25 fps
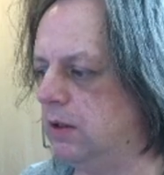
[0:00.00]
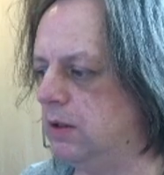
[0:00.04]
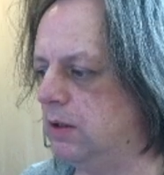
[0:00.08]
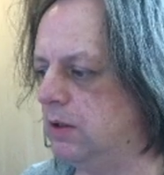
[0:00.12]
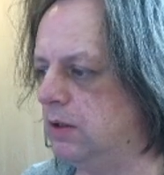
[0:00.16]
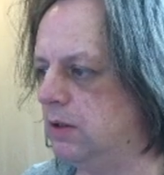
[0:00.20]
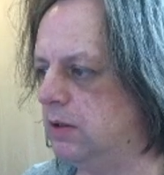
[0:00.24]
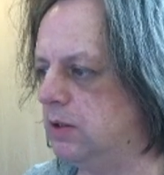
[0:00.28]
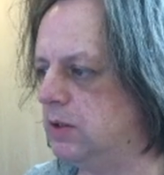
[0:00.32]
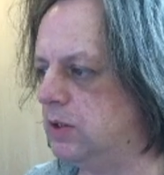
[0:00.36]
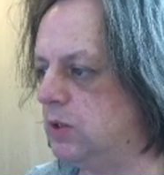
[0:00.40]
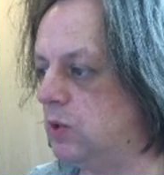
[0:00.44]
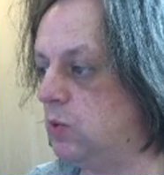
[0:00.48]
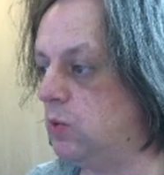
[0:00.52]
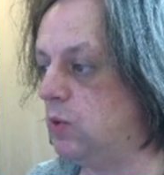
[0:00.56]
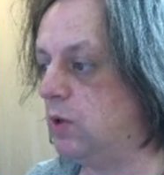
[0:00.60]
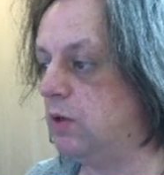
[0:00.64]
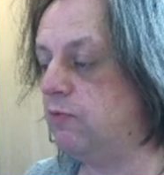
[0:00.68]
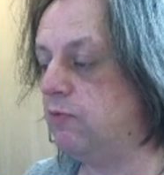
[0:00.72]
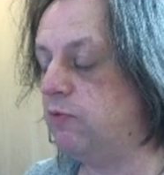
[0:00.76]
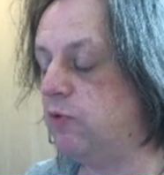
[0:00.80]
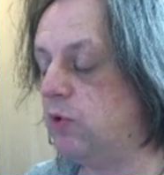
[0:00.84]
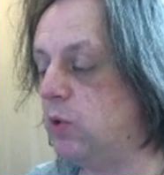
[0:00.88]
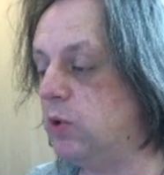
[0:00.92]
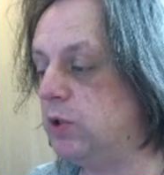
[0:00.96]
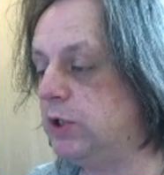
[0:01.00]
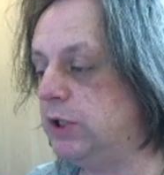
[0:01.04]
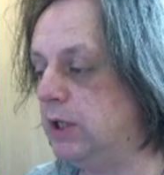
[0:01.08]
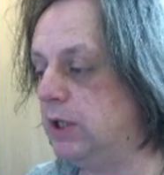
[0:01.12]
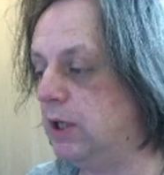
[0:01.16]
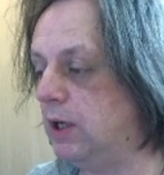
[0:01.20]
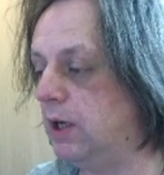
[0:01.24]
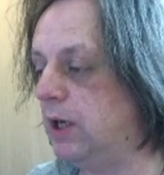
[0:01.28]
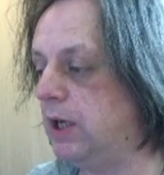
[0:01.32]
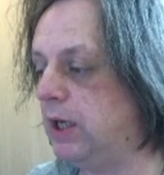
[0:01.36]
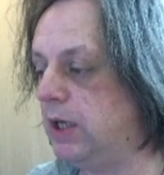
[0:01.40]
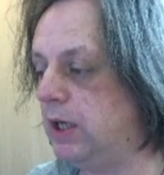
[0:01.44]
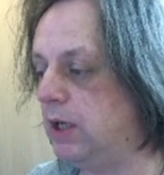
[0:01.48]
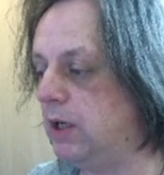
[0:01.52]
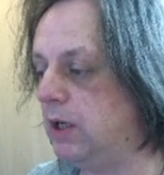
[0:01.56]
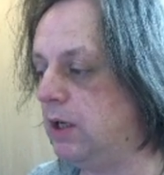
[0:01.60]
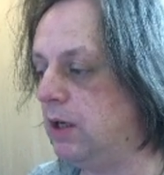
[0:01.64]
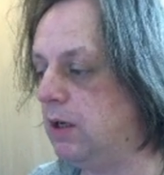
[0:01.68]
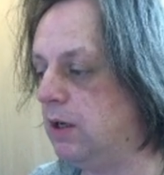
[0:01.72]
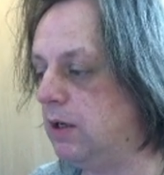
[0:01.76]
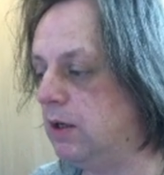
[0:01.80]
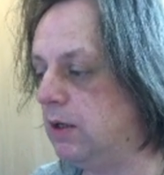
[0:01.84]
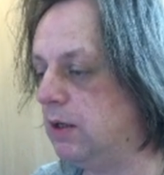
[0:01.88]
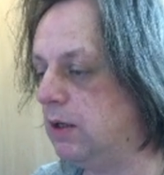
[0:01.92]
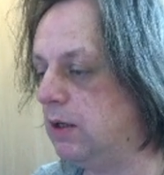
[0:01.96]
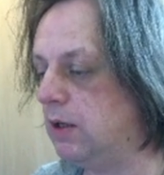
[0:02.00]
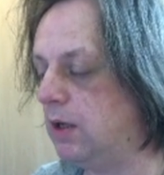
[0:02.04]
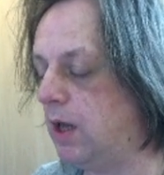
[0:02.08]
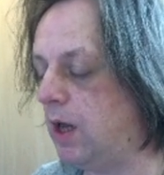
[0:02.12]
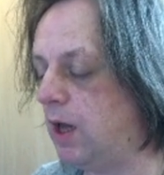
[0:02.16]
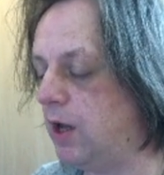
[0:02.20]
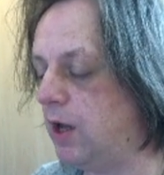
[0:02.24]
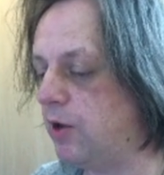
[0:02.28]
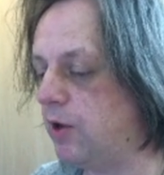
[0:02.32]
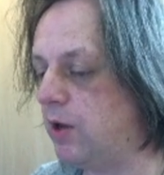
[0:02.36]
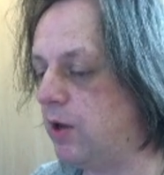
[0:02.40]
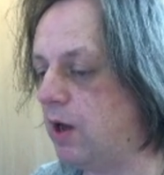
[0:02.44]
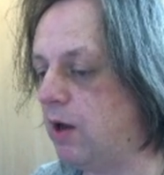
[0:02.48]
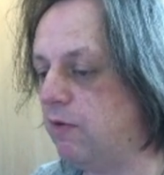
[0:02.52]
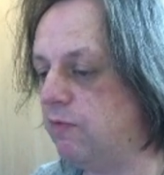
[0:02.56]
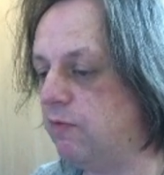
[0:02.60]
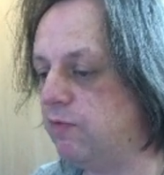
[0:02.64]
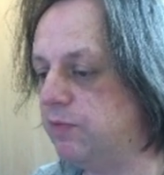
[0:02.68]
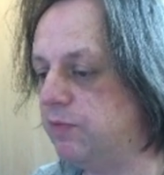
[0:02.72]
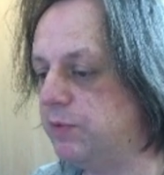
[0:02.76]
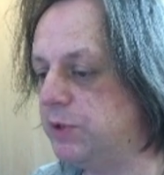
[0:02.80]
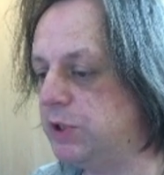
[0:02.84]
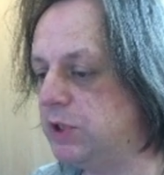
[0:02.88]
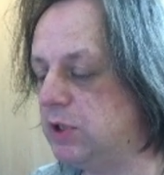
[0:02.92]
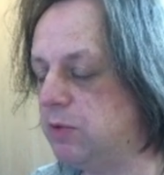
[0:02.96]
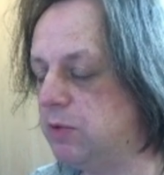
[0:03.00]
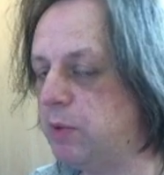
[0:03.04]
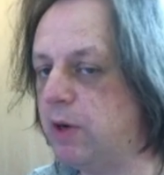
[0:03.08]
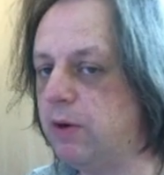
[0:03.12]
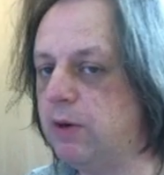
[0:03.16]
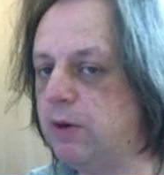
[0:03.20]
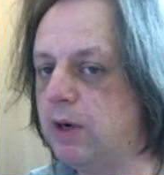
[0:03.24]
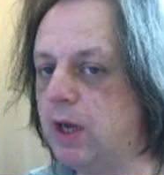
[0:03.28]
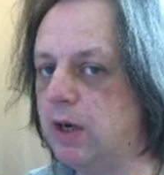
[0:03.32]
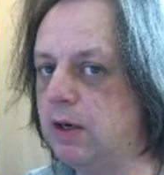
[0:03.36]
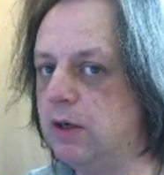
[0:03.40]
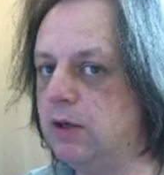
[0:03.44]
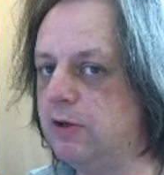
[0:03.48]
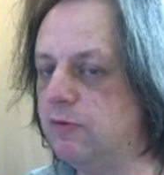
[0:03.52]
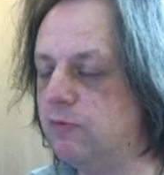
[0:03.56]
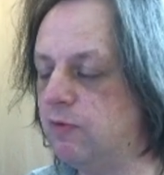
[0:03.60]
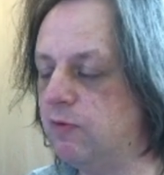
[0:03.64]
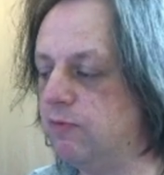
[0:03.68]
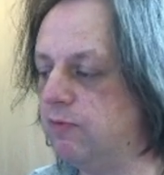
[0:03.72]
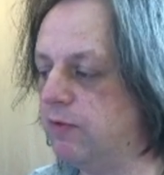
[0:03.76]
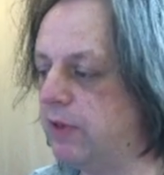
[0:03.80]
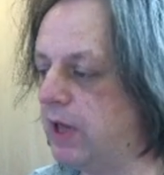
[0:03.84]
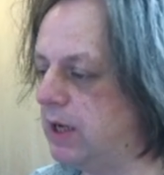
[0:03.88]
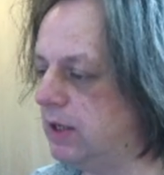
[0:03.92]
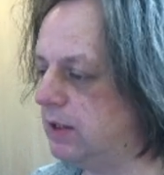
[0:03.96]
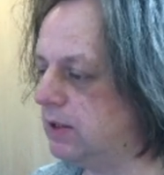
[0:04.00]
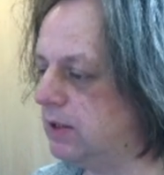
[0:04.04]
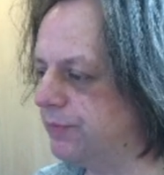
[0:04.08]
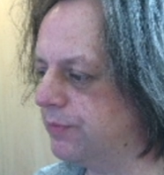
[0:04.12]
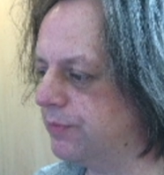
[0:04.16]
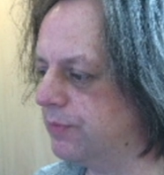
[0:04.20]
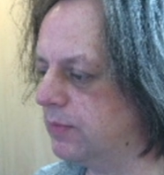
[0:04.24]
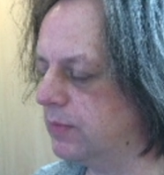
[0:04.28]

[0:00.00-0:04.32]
So, unfortunately, I have just about had enough of that.